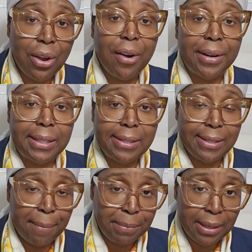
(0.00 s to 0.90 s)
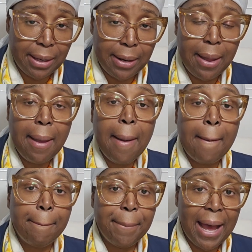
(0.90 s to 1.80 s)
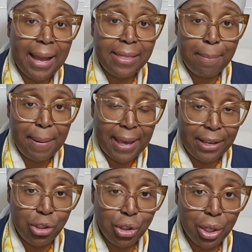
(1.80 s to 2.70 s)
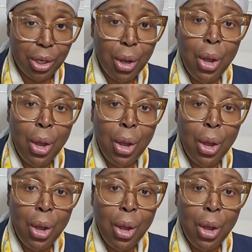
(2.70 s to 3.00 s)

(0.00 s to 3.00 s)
are accepted by the patient.